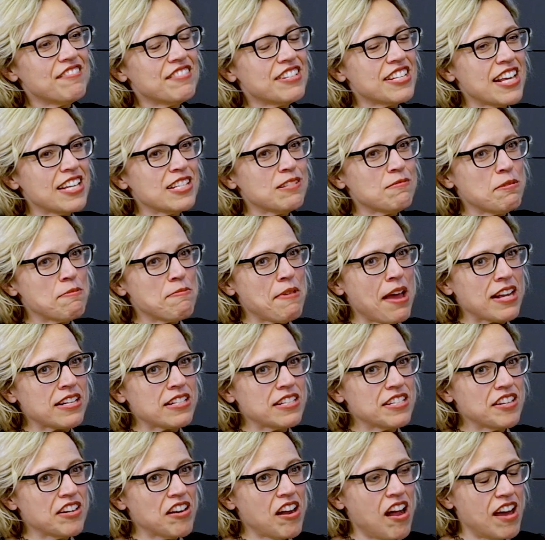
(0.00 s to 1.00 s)
of takes me back
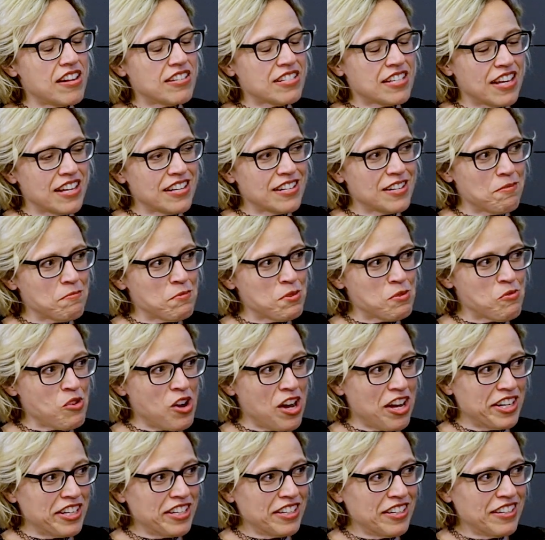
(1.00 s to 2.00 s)
to your hot take number
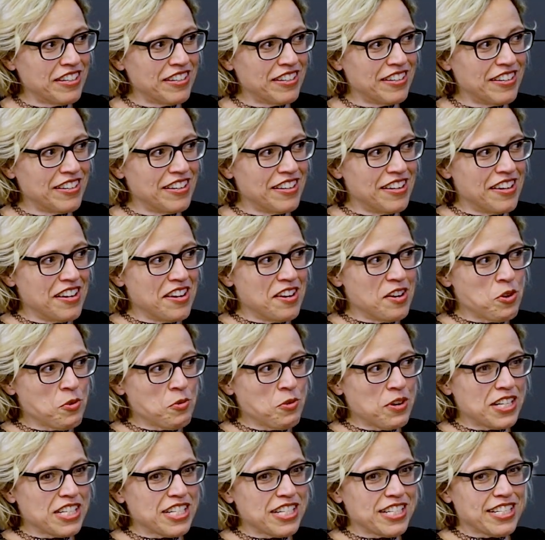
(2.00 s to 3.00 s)
1,
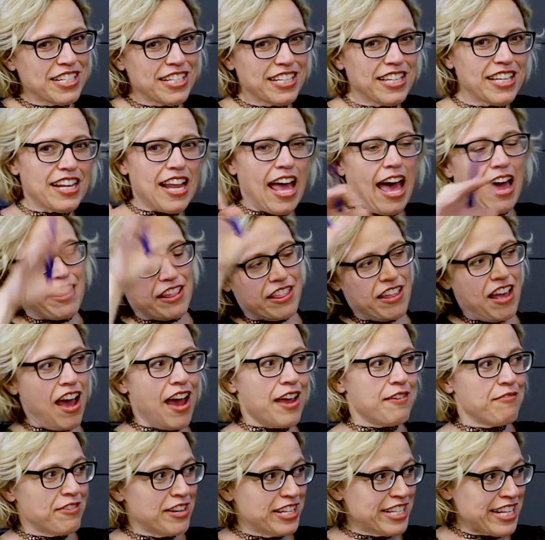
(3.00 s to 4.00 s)
which is to get out of the
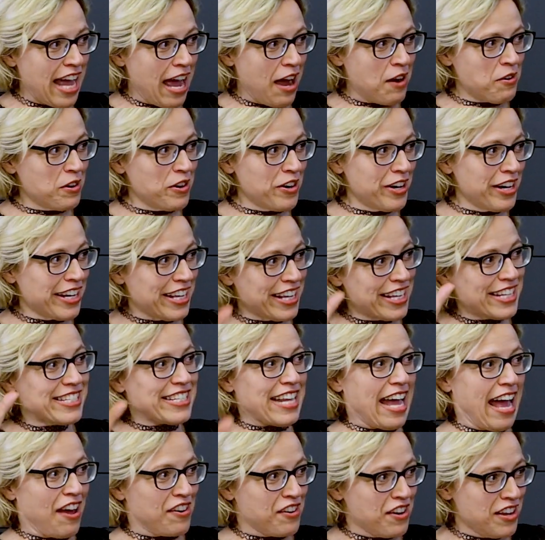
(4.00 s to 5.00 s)
ivory tower and get
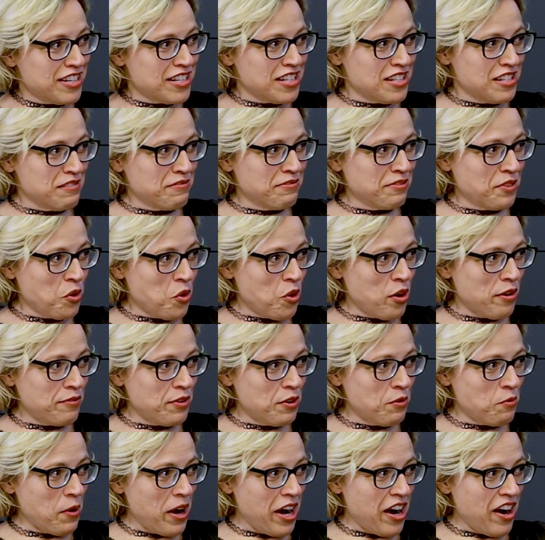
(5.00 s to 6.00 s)
down onto the floor of
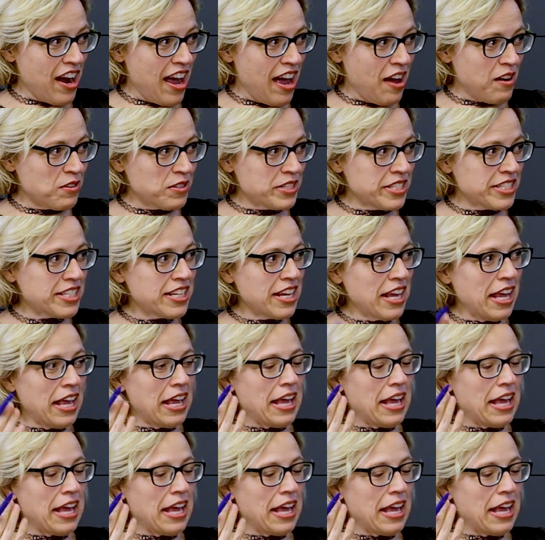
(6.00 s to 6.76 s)
your warehouse.